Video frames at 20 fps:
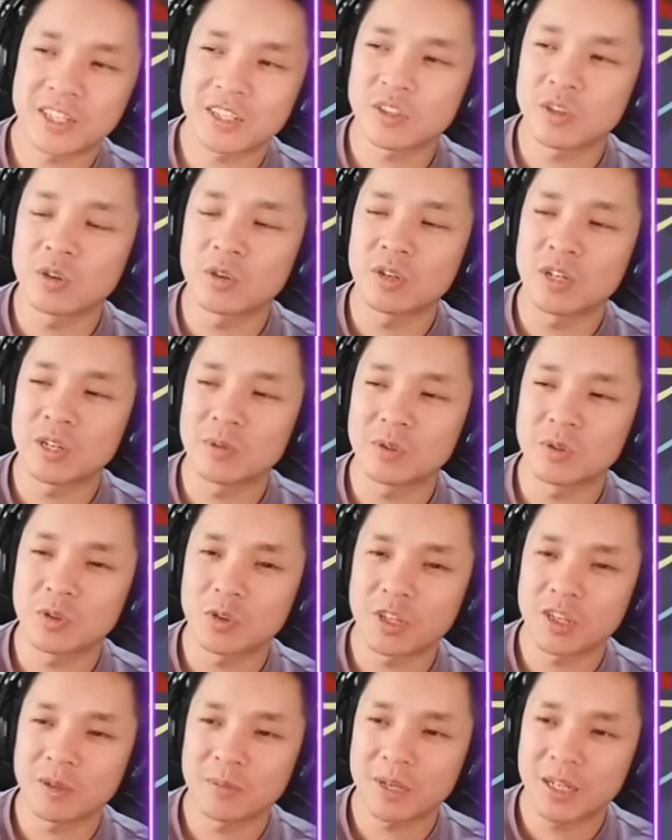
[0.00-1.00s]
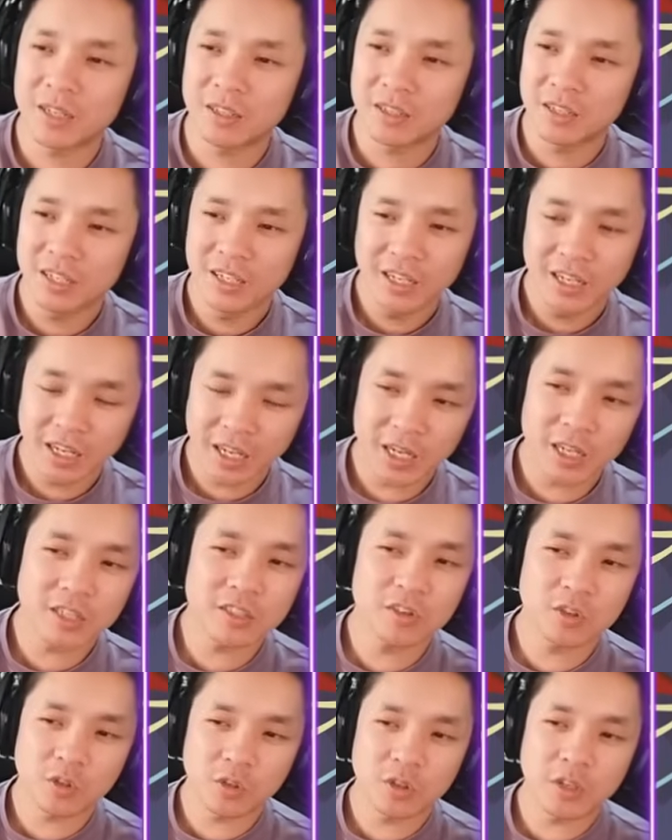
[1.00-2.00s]
Salt and I were talking about it.
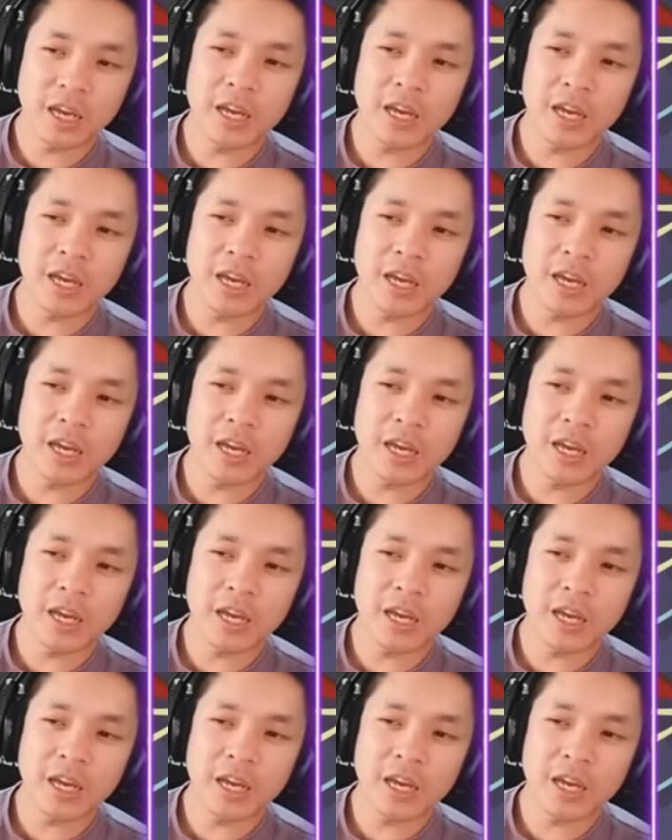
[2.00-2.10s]
It's good.